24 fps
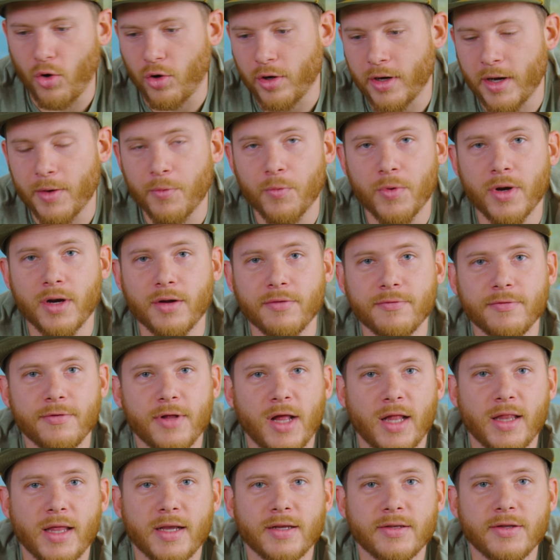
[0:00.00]
get rid of.
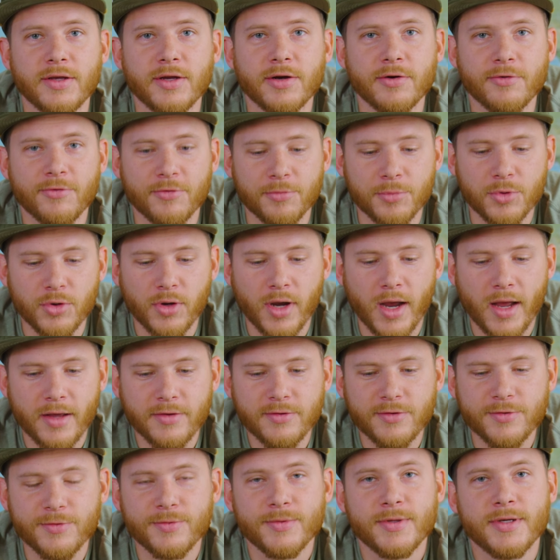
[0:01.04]
I like to hear from you
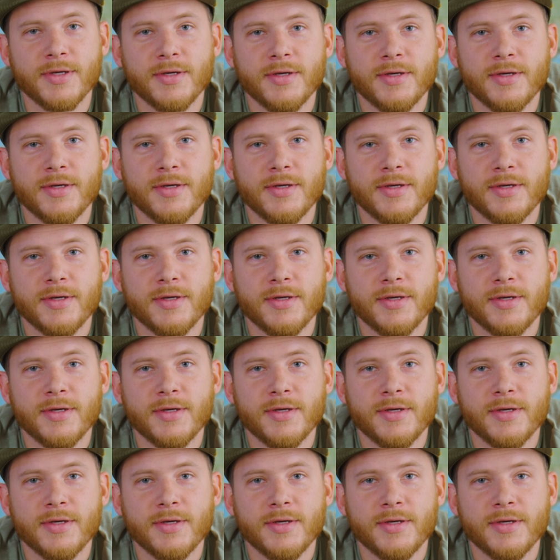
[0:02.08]
guys.